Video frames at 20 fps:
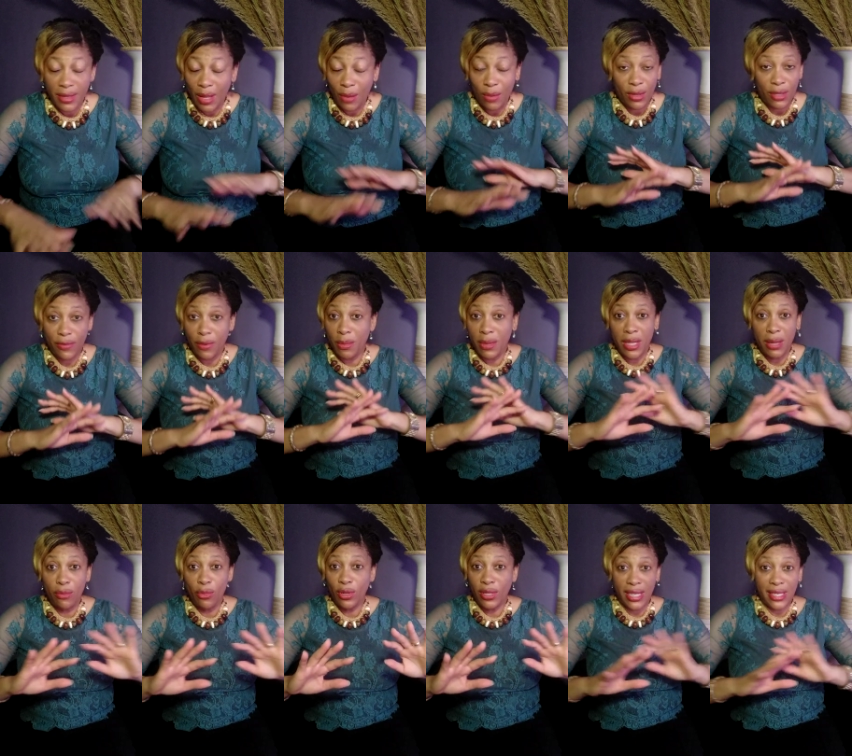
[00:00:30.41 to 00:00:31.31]
That was for me
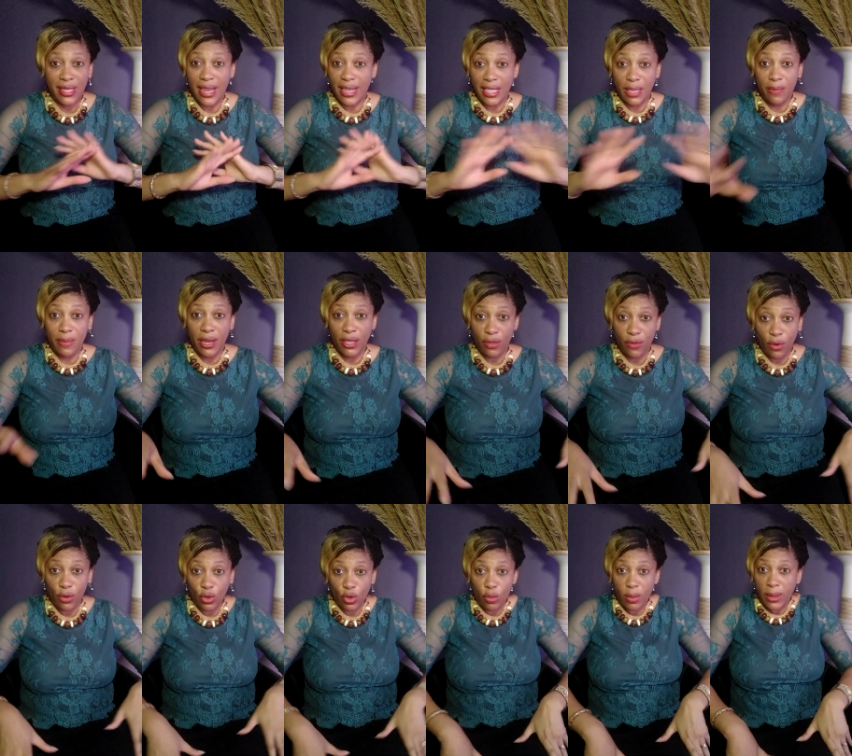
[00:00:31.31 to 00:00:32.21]
the most exciting part of
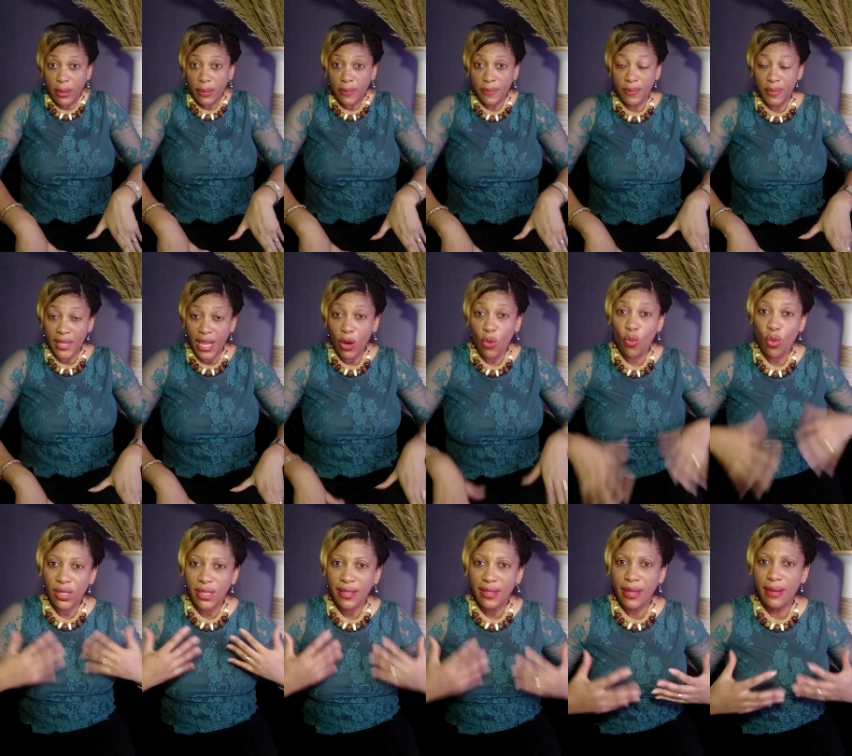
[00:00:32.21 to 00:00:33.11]
October. I
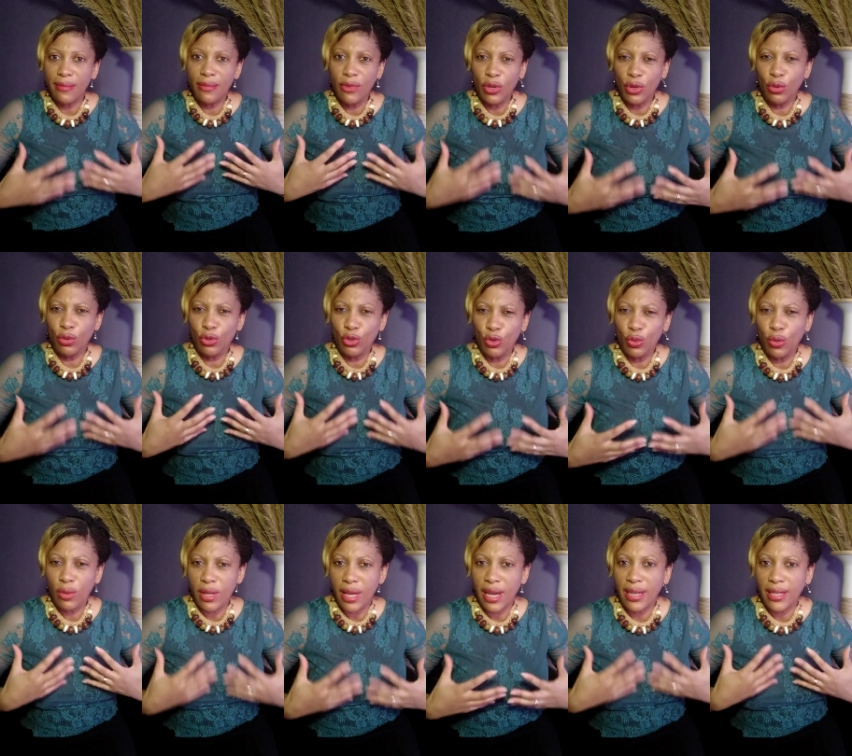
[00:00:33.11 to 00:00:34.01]
watched them,
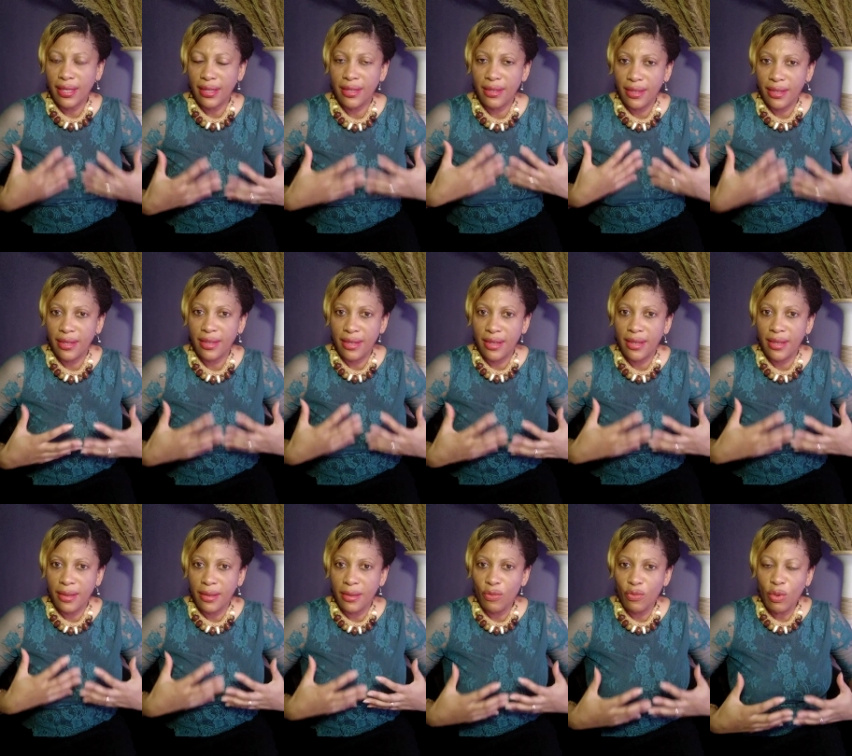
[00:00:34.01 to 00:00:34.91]
do that.
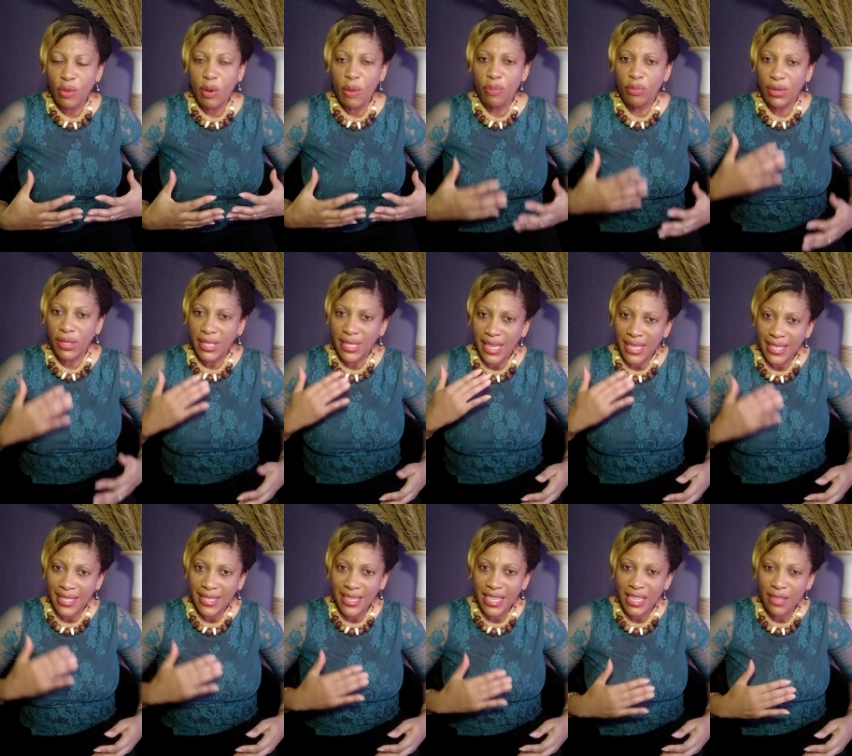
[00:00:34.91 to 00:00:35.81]
We were
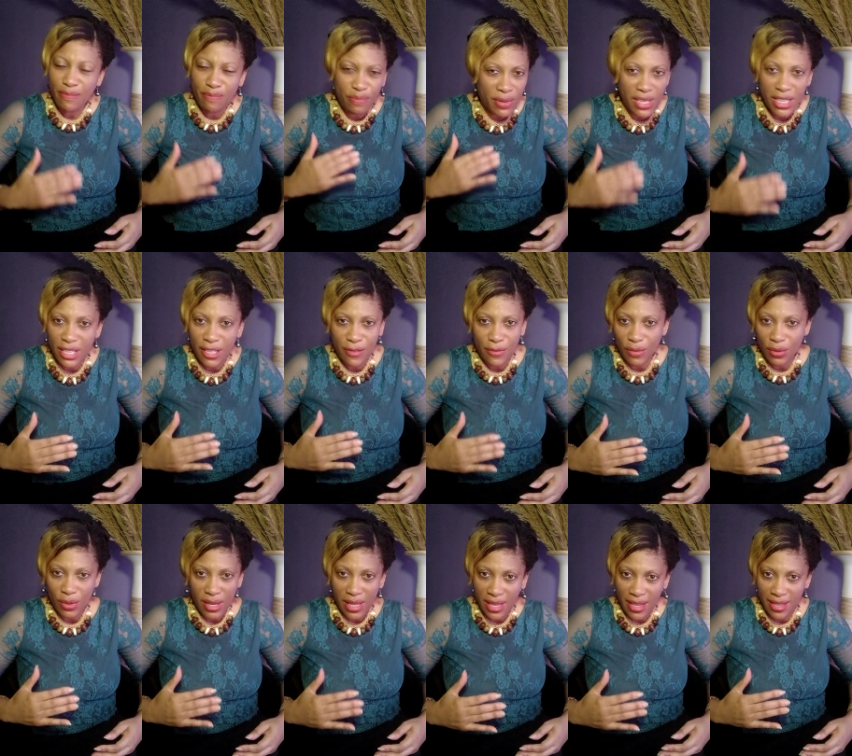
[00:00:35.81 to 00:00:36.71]
protesting
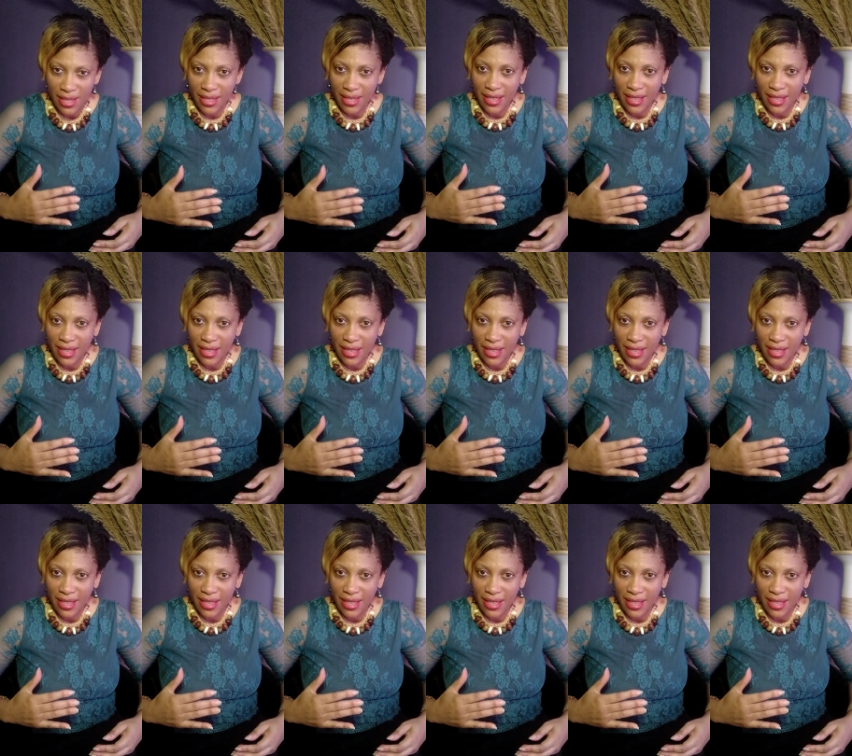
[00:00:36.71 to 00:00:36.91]
peacefully.